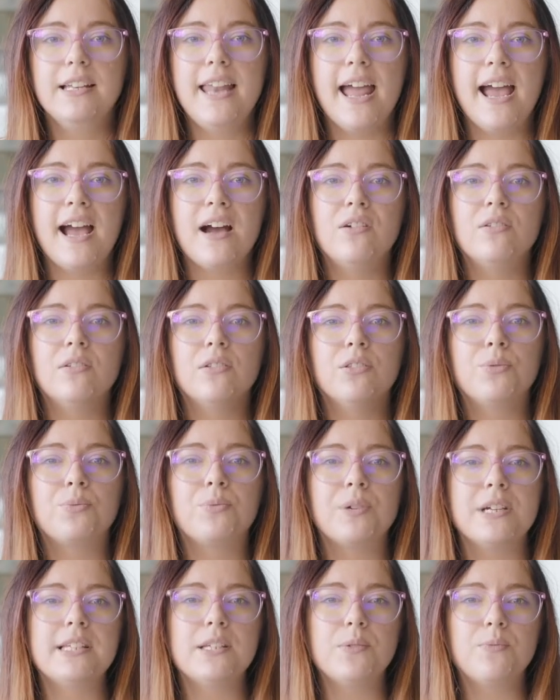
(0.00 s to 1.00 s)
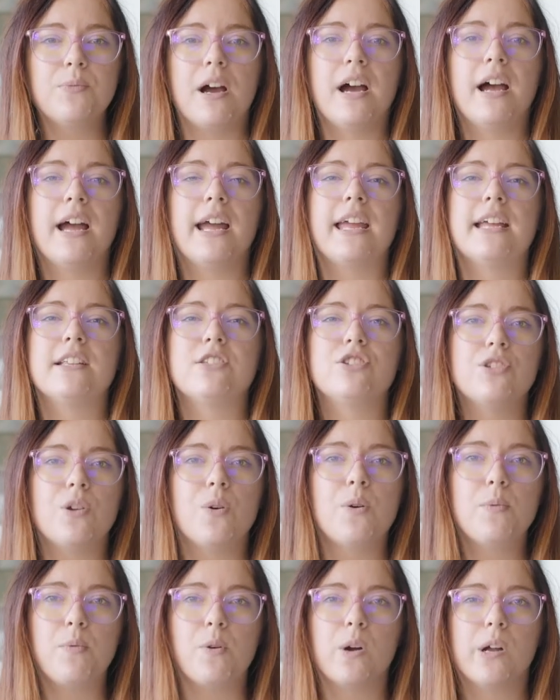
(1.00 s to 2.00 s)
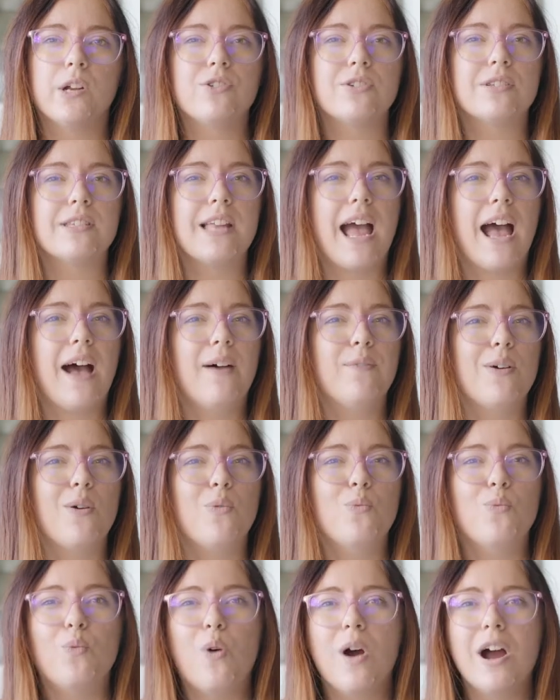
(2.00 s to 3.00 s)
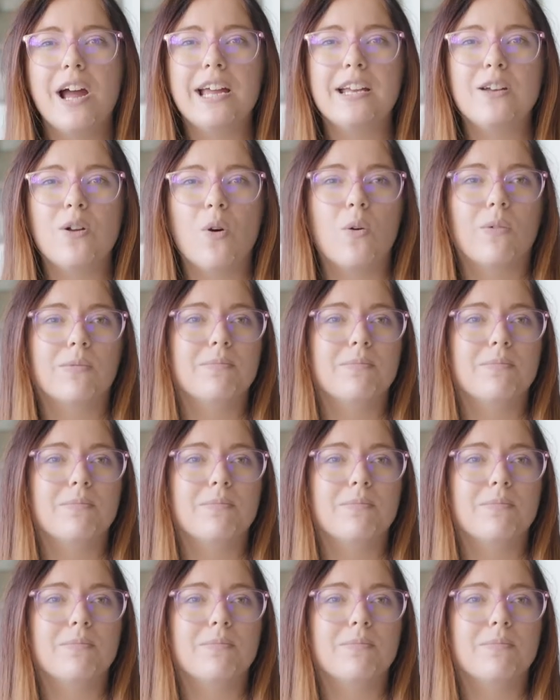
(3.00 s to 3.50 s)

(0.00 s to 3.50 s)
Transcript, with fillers: Now, the reason why it's so important just to have one